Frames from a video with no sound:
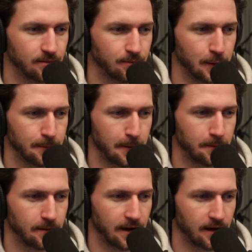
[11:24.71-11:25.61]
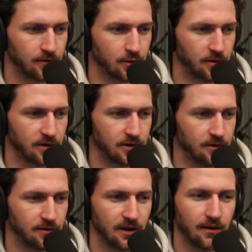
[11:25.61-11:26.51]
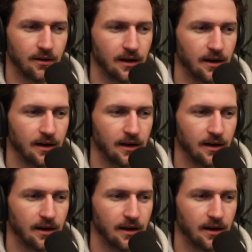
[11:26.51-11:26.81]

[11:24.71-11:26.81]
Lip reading: put about -22 now,